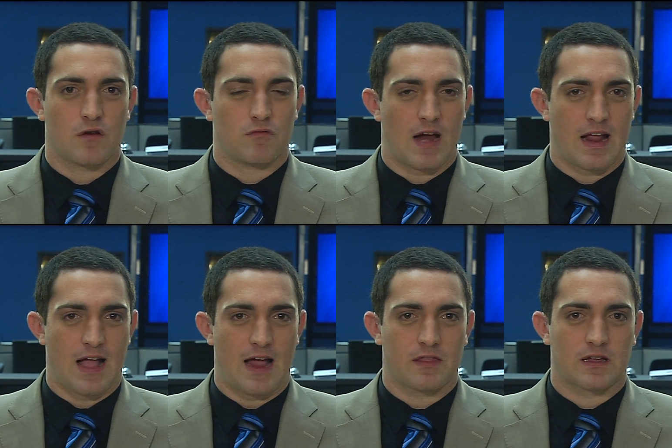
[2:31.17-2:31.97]
Ray
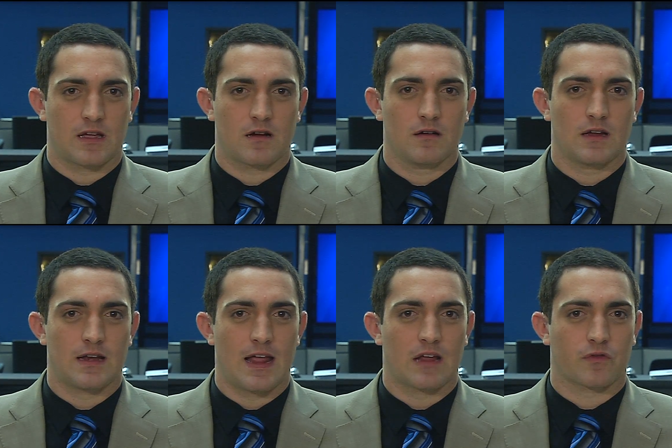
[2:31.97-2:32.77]
Guy the kicker,
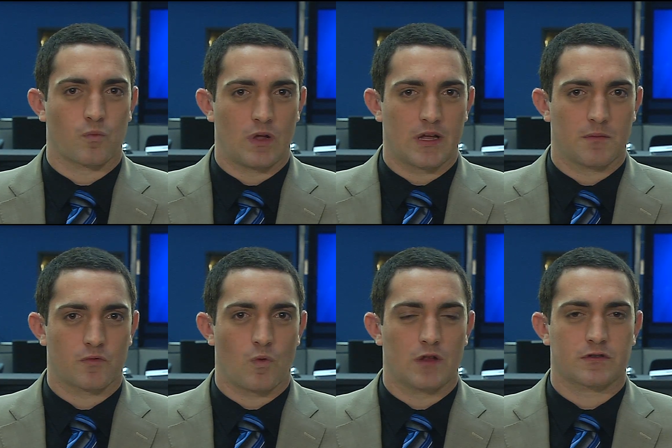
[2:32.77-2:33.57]
Aeneas
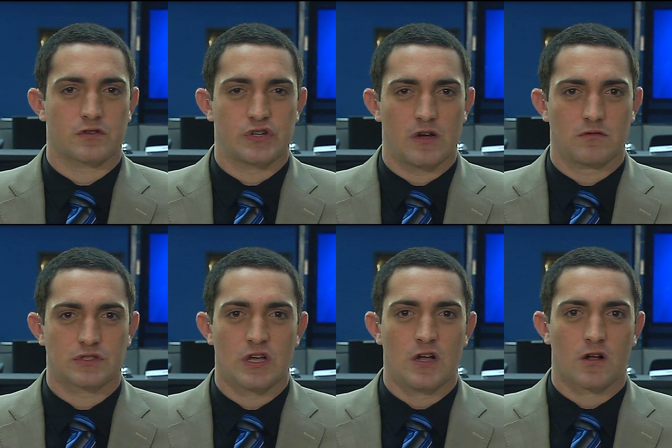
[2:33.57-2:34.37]
Williams, Walter Jones,